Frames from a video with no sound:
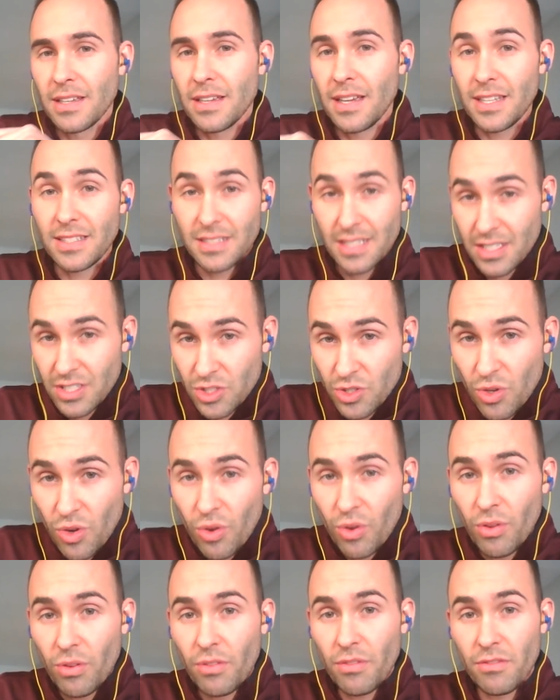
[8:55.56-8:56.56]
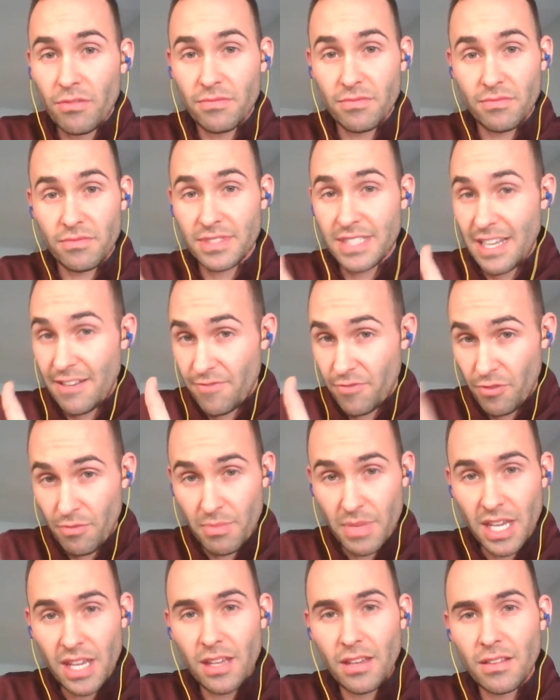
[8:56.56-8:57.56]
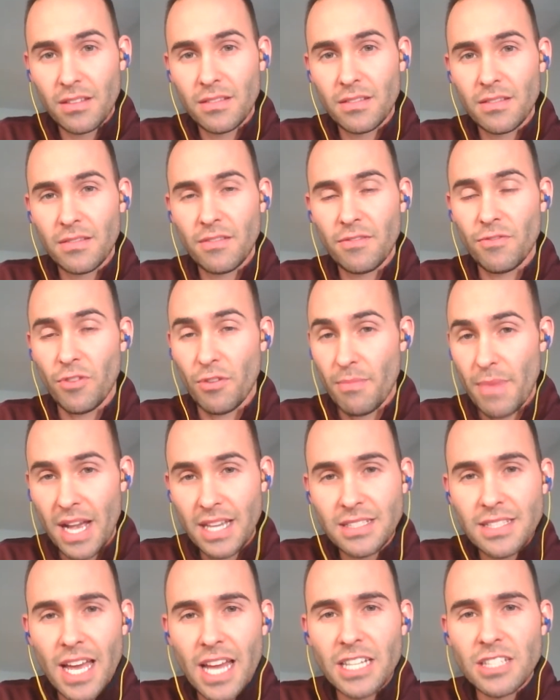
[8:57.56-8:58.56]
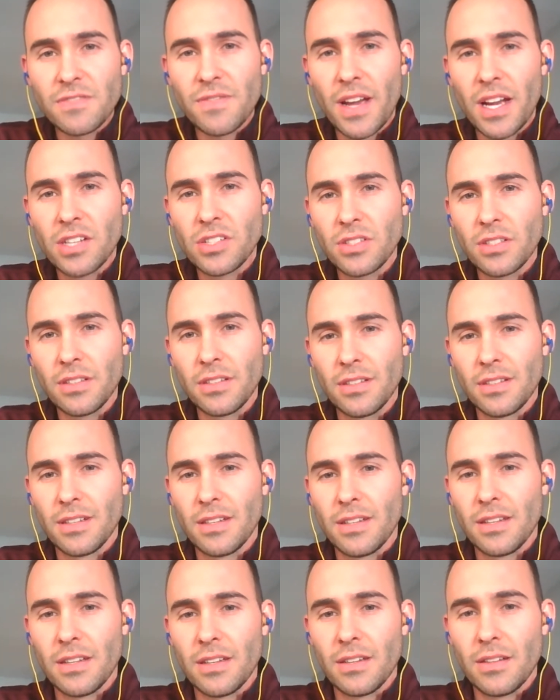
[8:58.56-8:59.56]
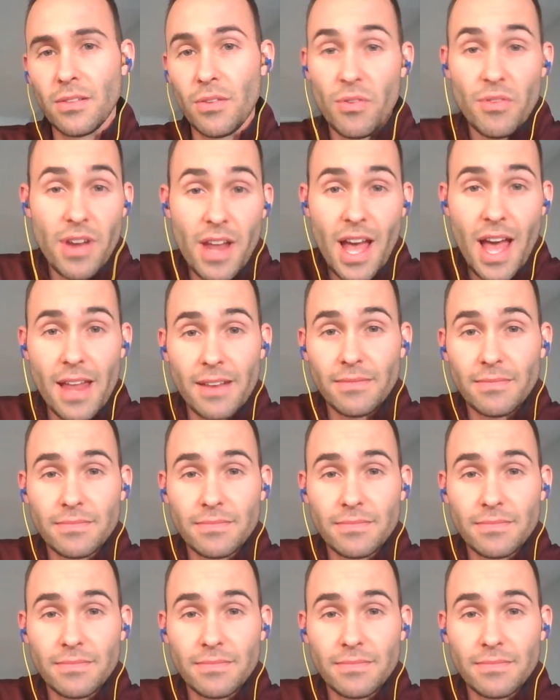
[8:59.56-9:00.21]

Is this goal set for me, for my satisfaction, or not?